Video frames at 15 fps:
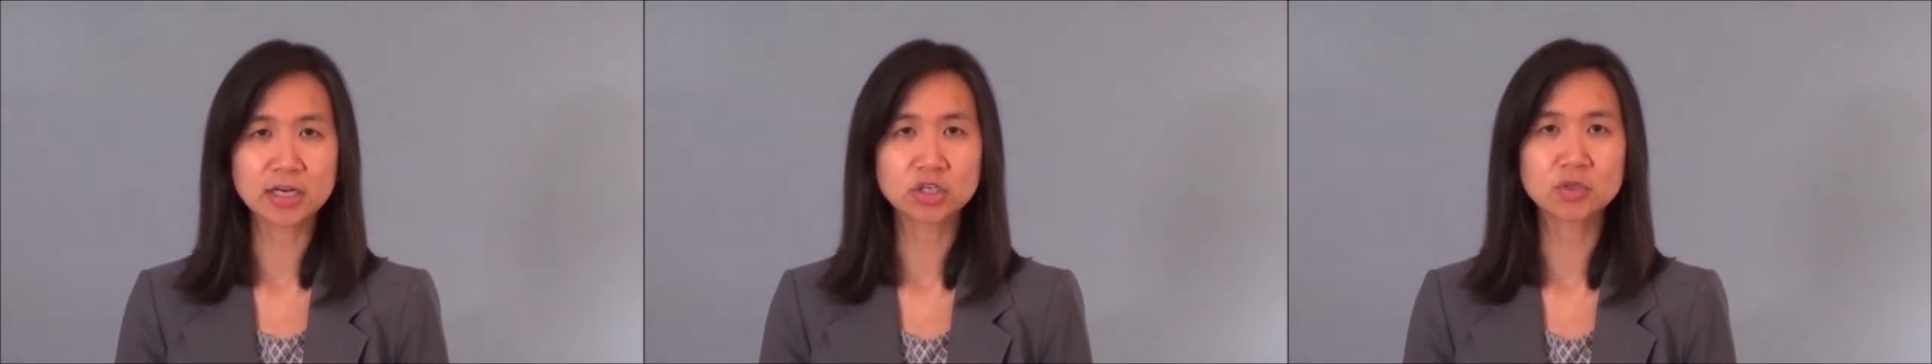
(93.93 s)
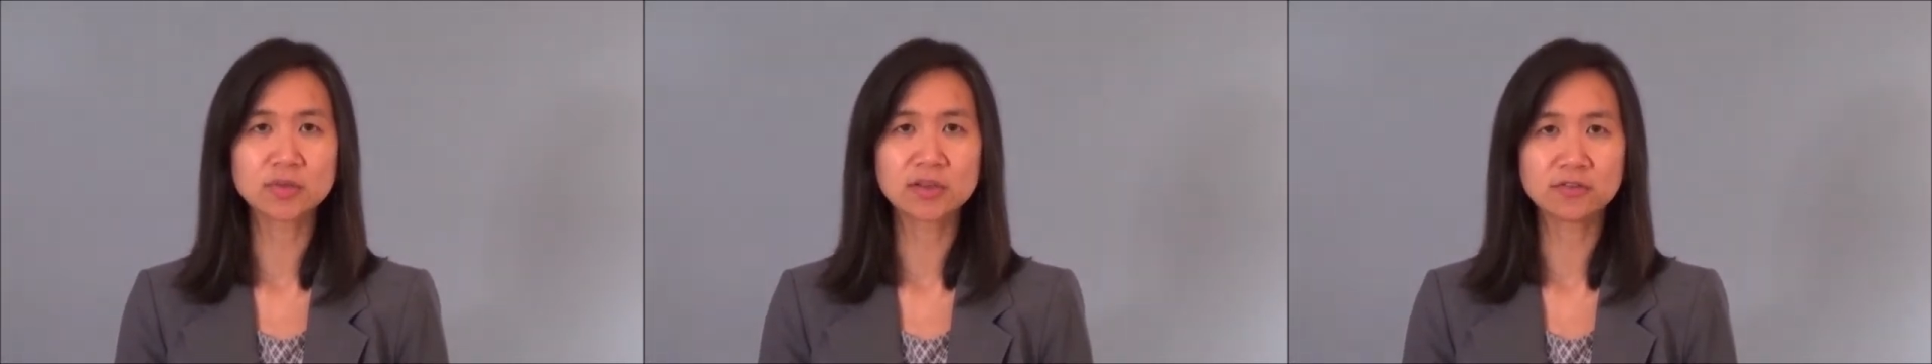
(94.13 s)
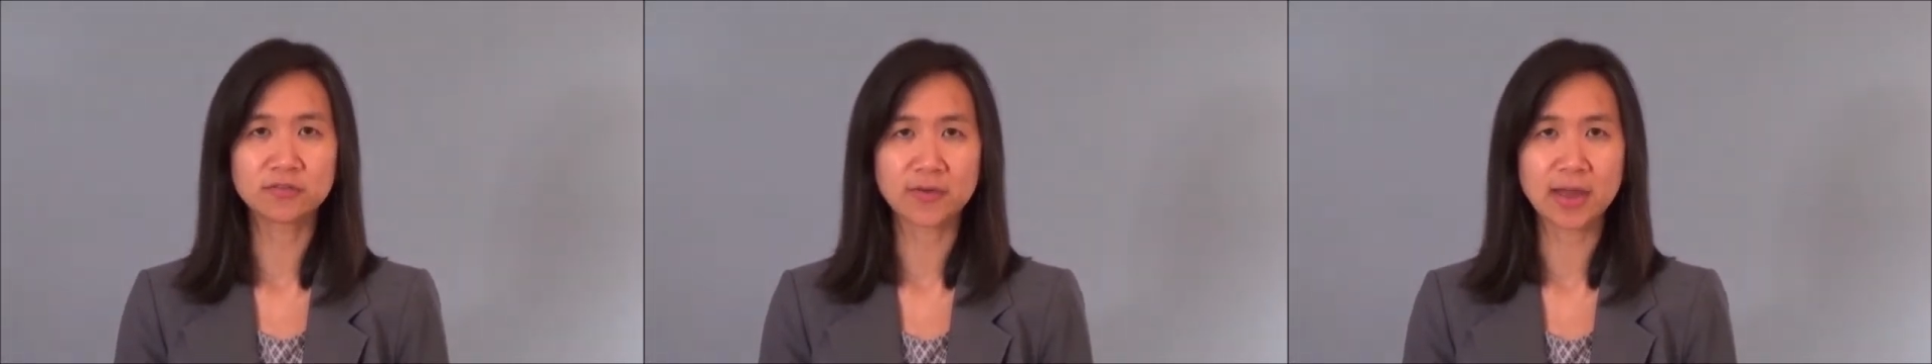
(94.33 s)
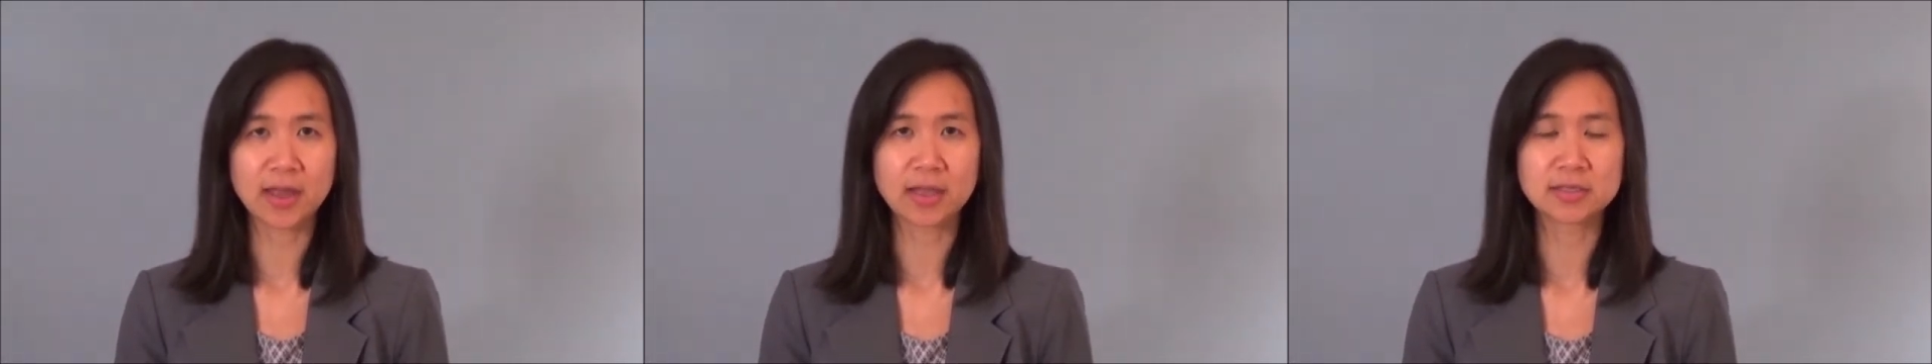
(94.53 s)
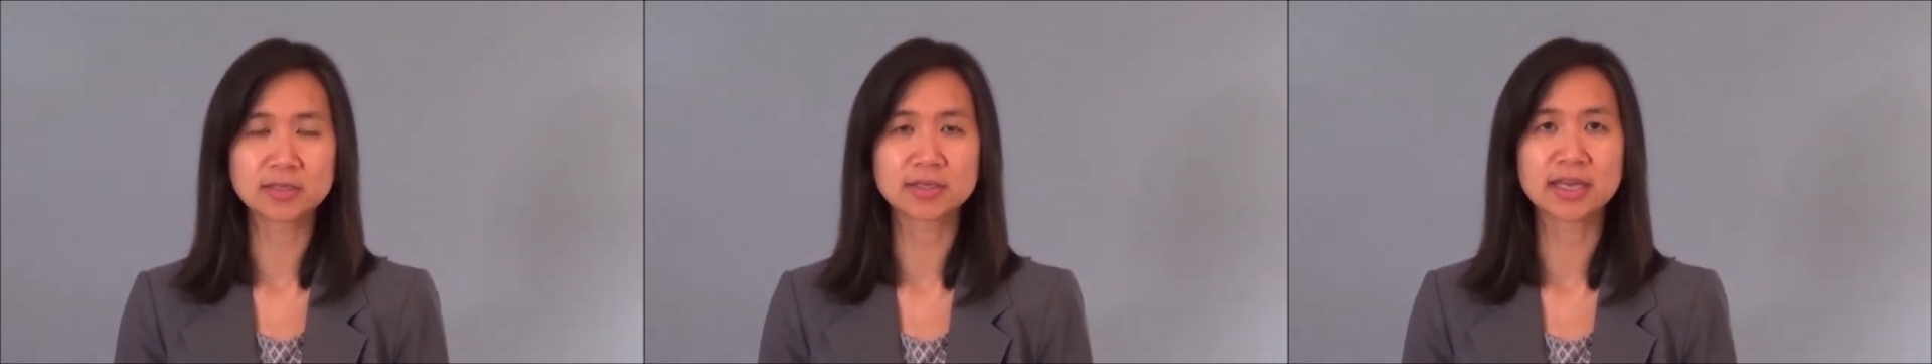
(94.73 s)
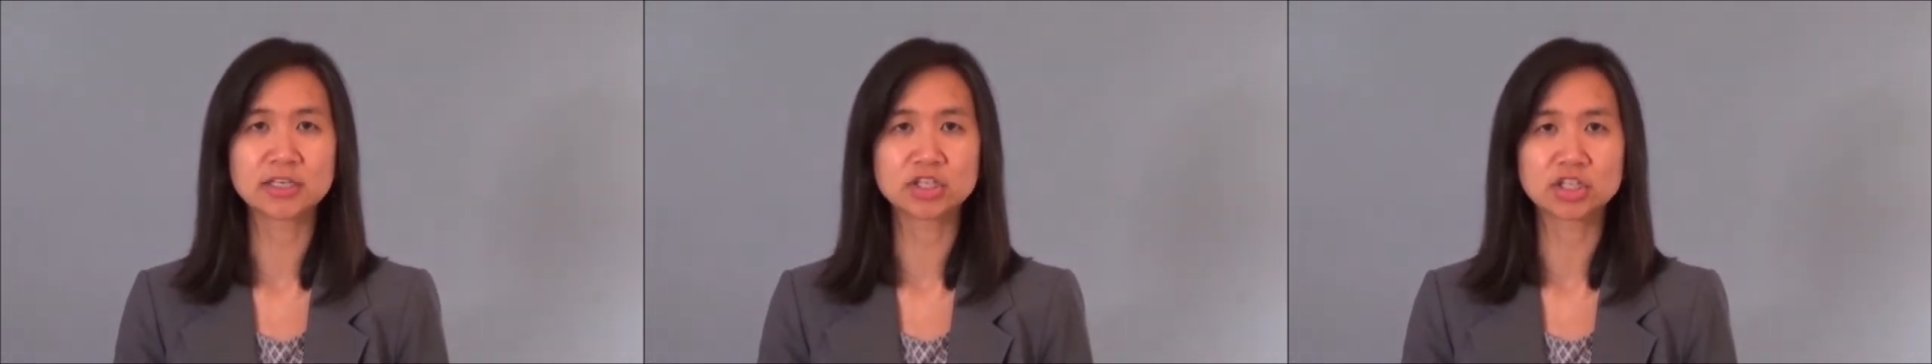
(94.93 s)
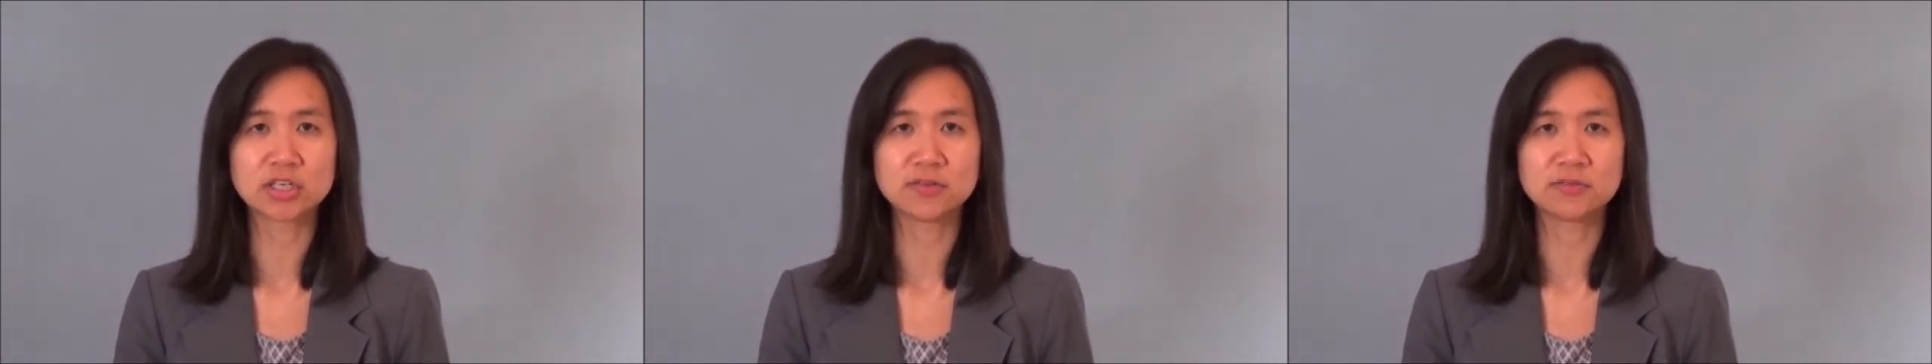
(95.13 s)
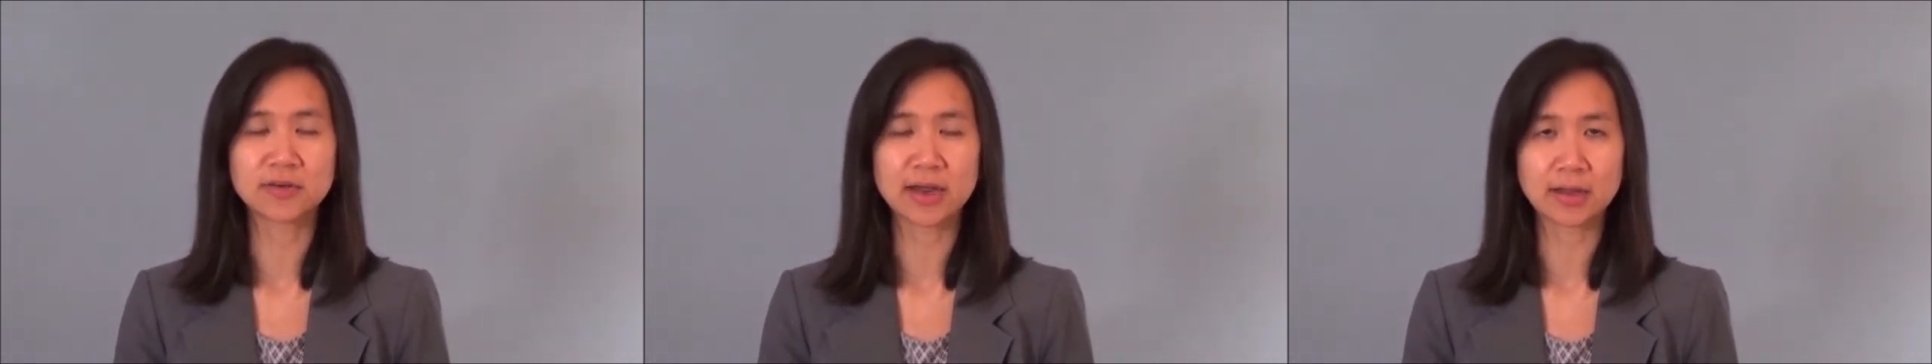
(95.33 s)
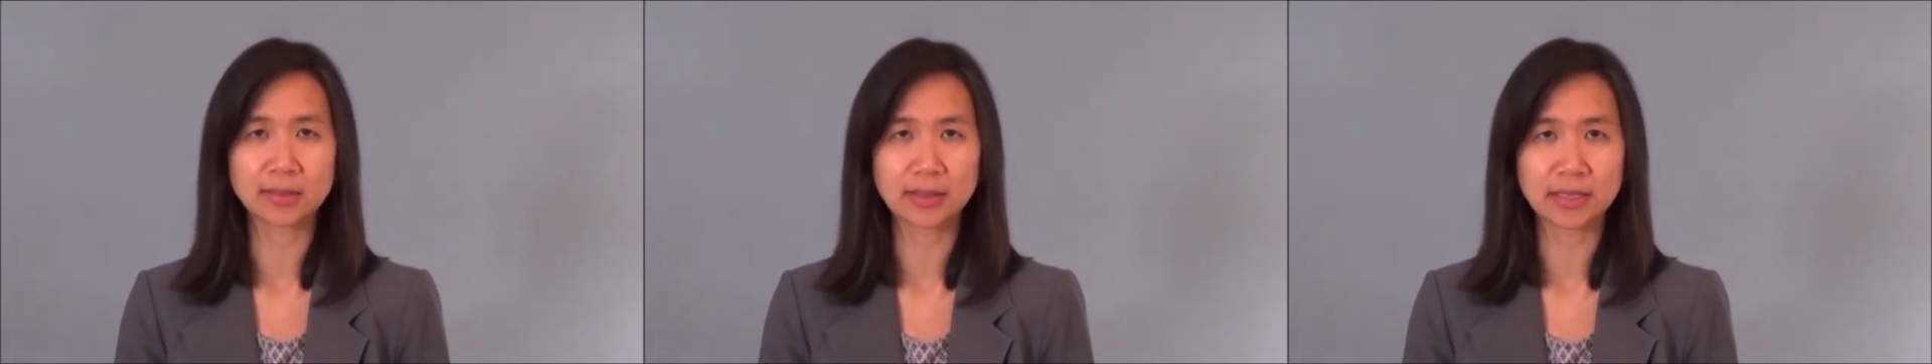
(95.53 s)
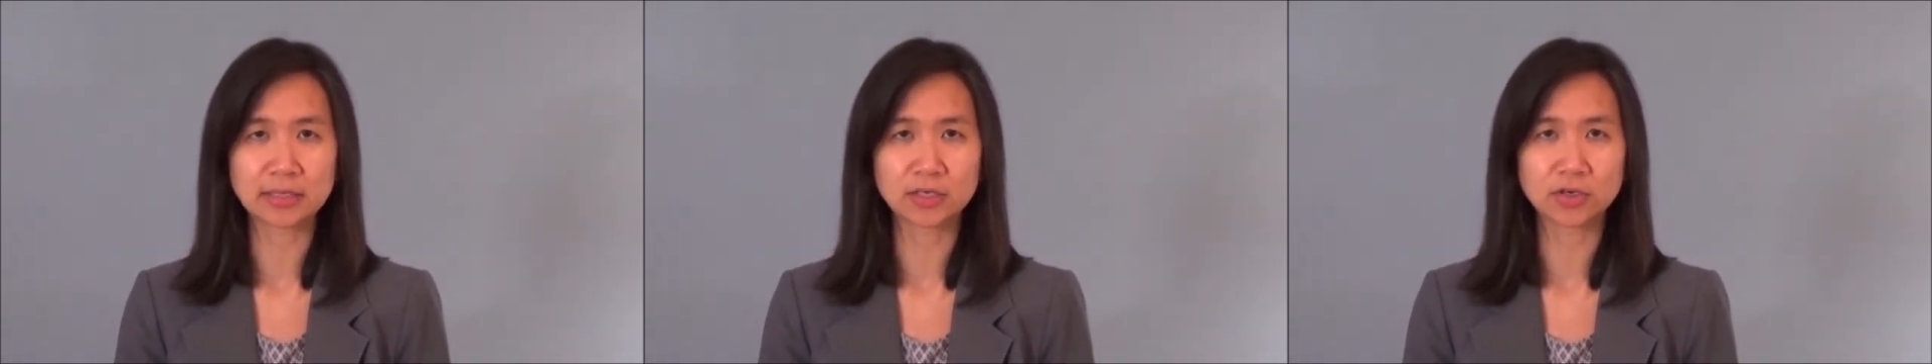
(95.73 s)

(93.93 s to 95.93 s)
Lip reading: finds that she violated her